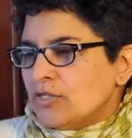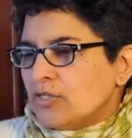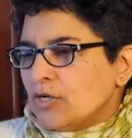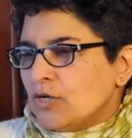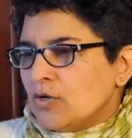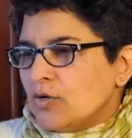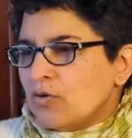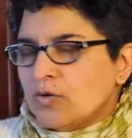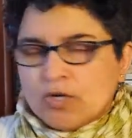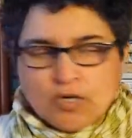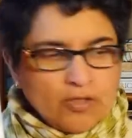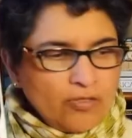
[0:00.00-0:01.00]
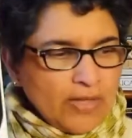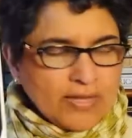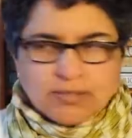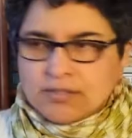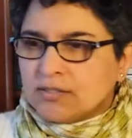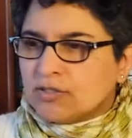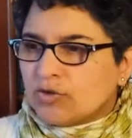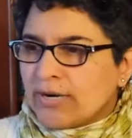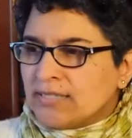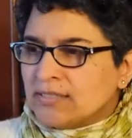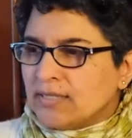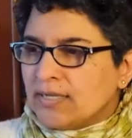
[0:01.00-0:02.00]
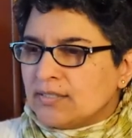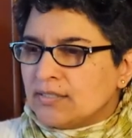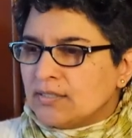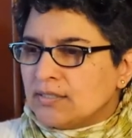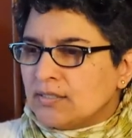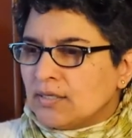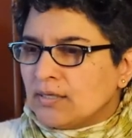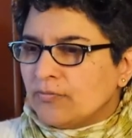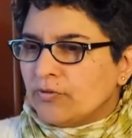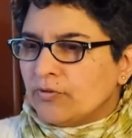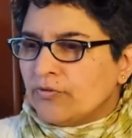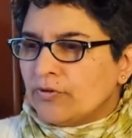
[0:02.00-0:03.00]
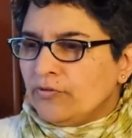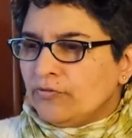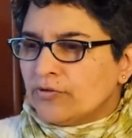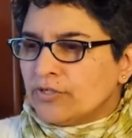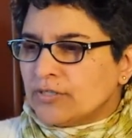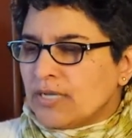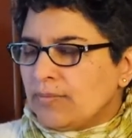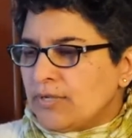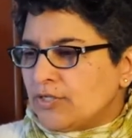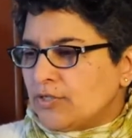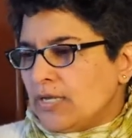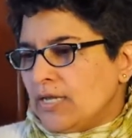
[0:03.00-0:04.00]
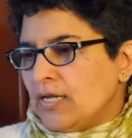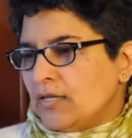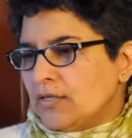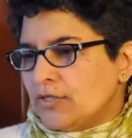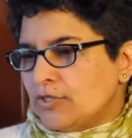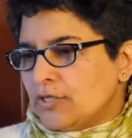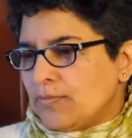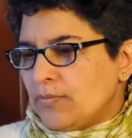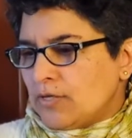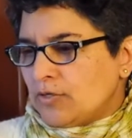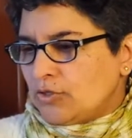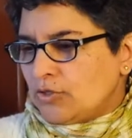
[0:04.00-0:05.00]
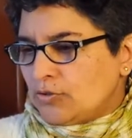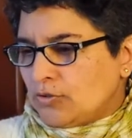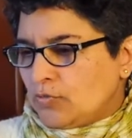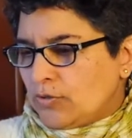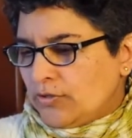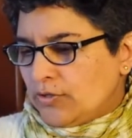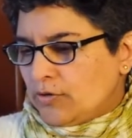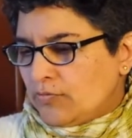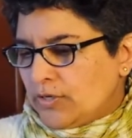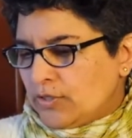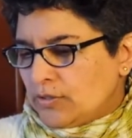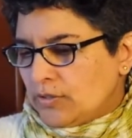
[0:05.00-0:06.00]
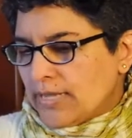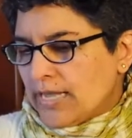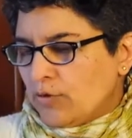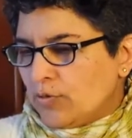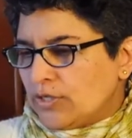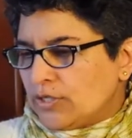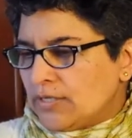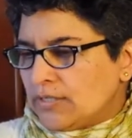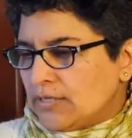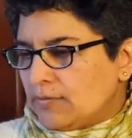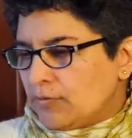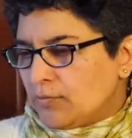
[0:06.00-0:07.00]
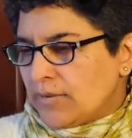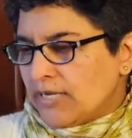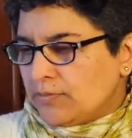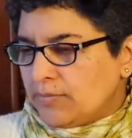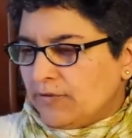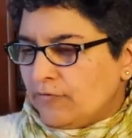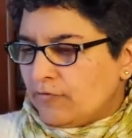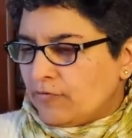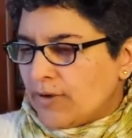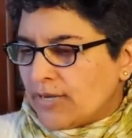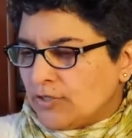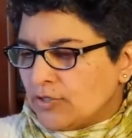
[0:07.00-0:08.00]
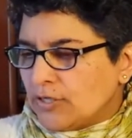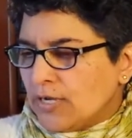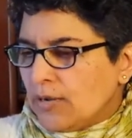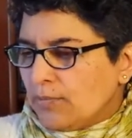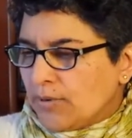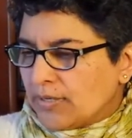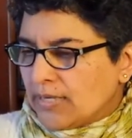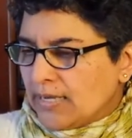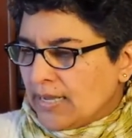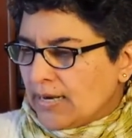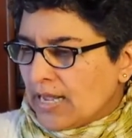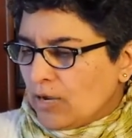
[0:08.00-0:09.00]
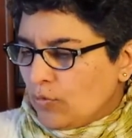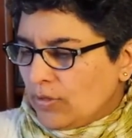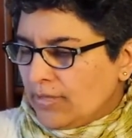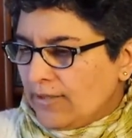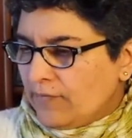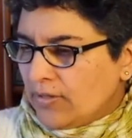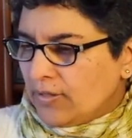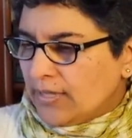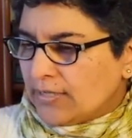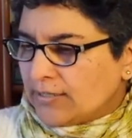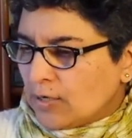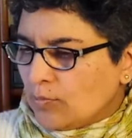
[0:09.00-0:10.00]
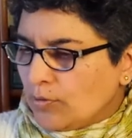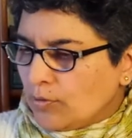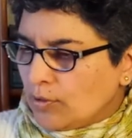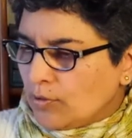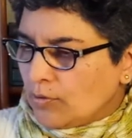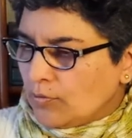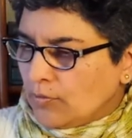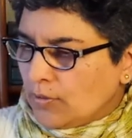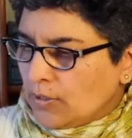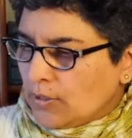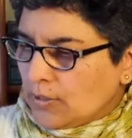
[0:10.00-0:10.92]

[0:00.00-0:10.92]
So that's translated for the very first time into English. I'm not sure what the original language is. It might be French. But again, I will leave the link down below